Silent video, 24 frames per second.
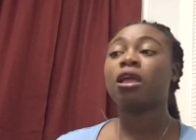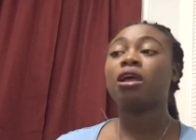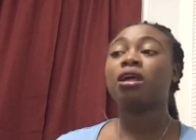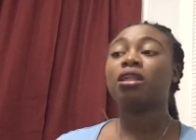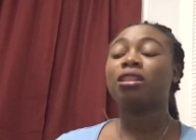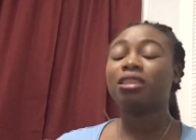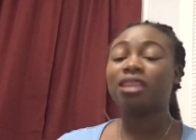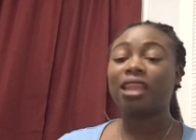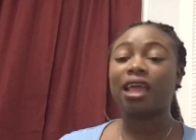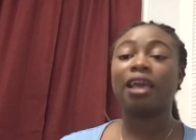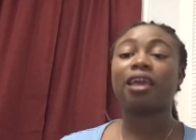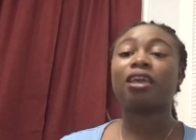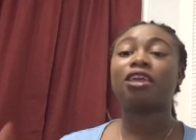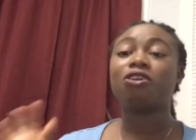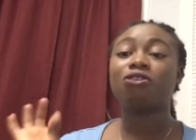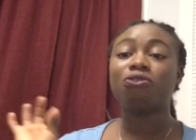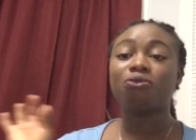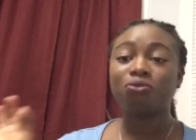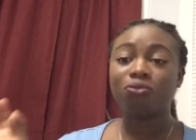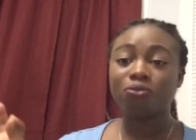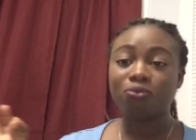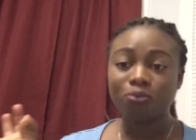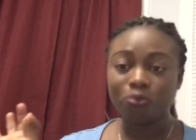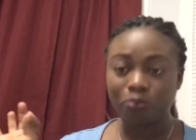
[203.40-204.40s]
Nengi
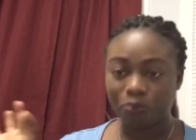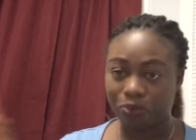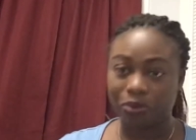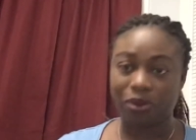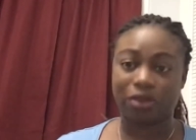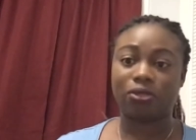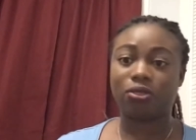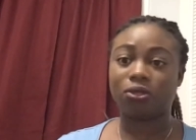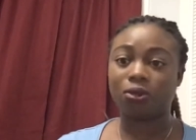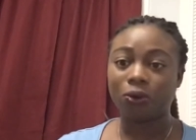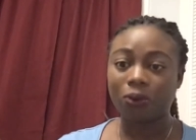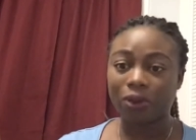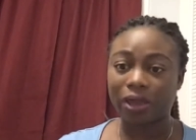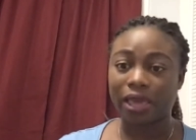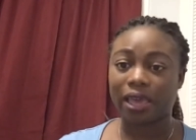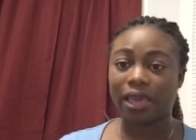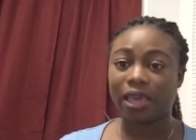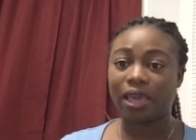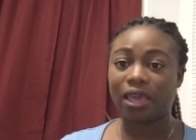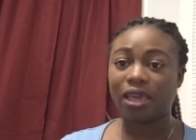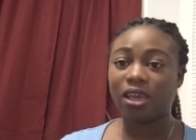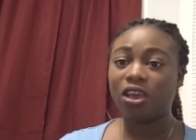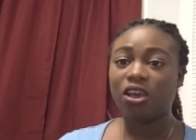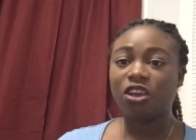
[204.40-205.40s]
breathe.
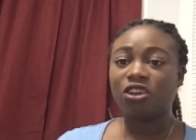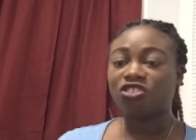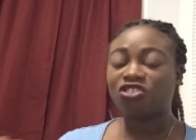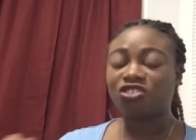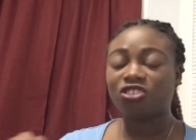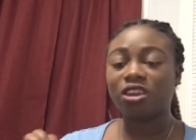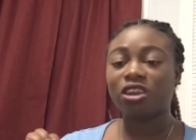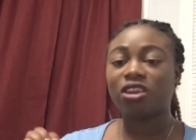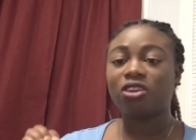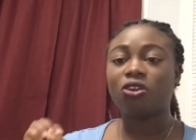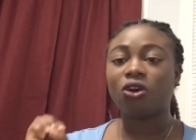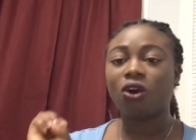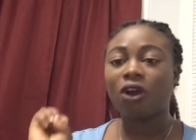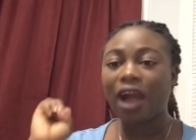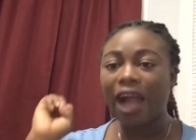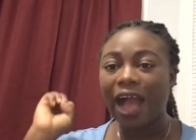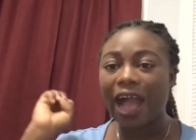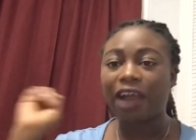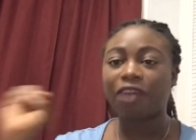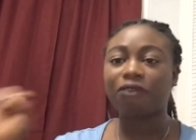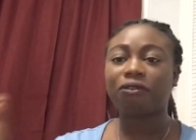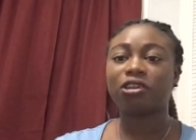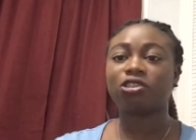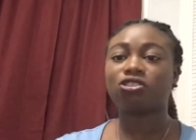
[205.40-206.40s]
Okay, she did not
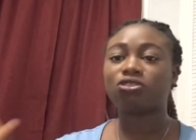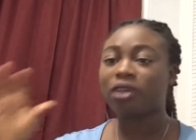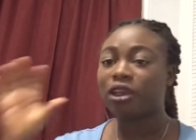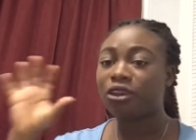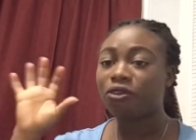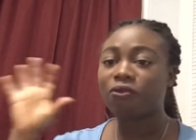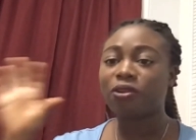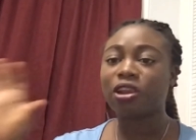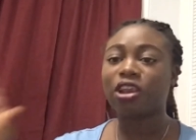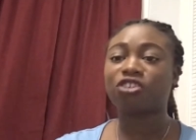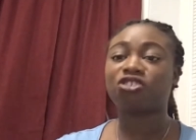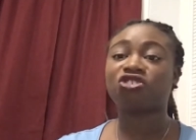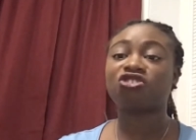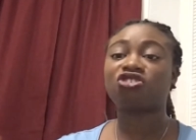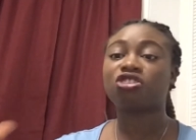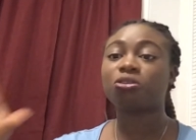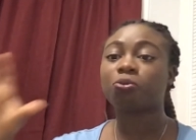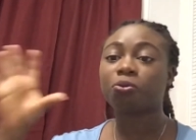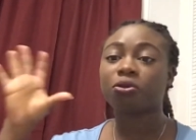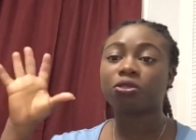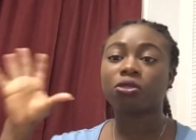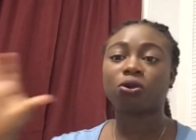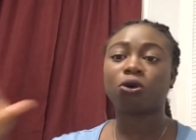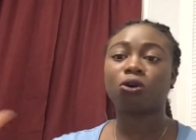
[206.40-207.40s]
agree to any relationship
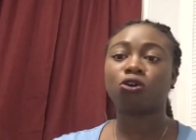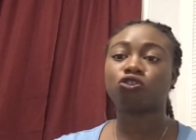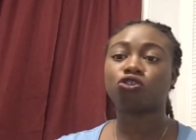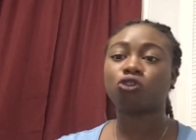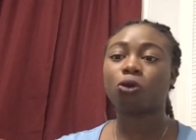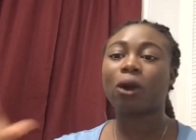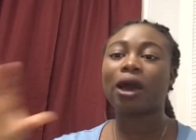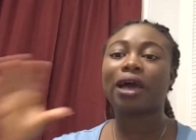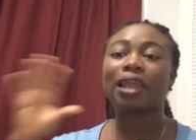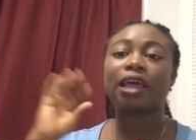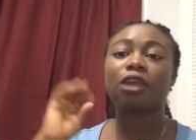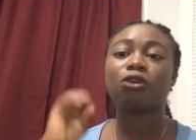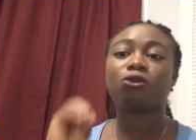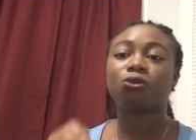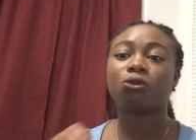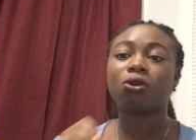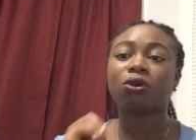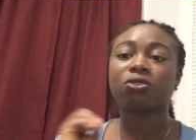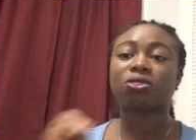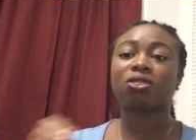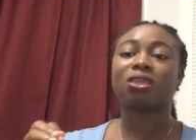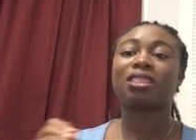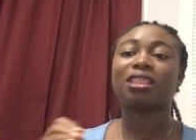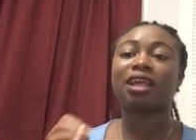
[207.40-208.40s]
with Ozo, and I did
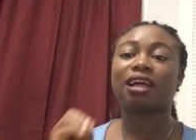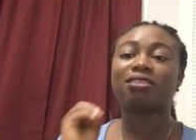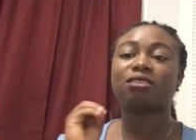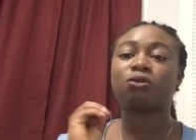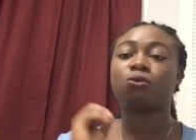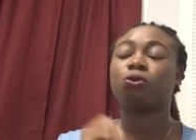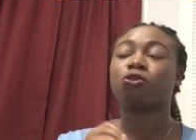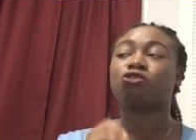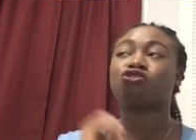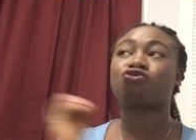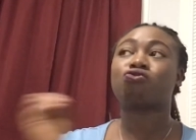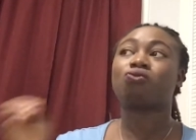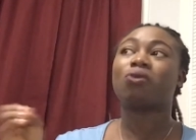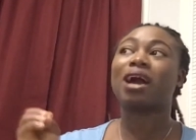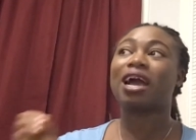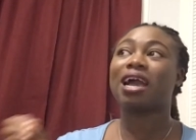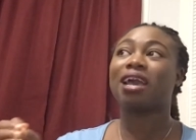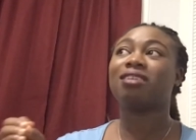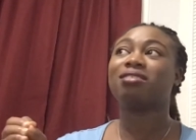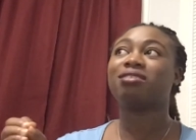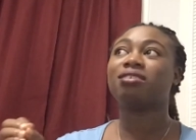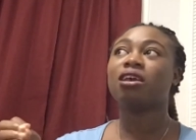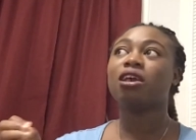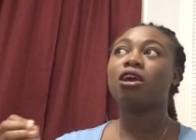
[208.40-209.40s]
not think that it was
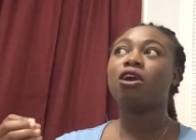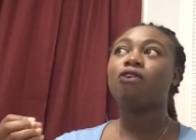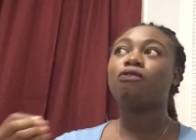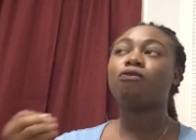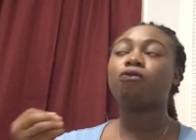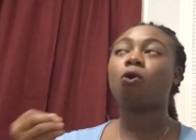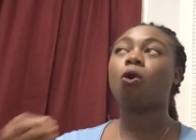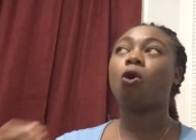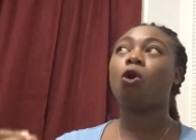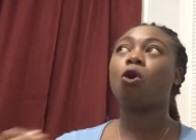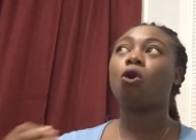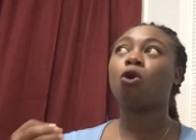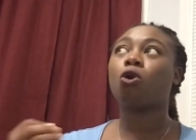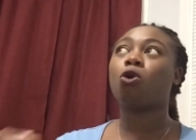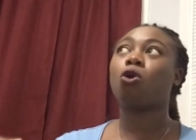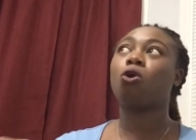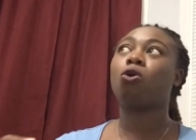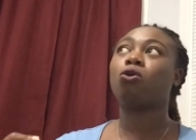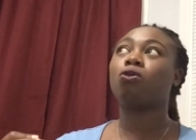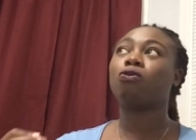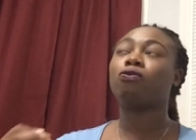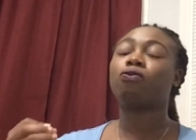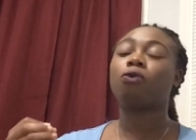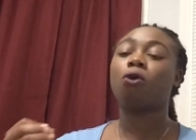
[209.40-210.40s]
right for
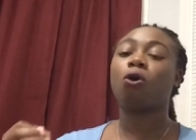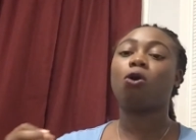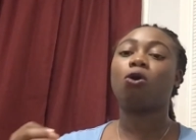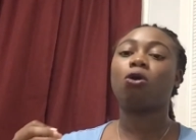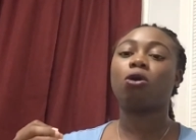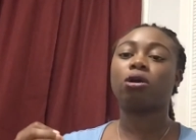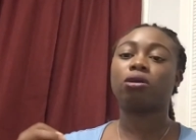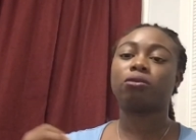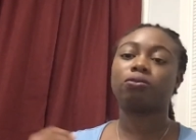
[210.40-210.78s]
Ogo,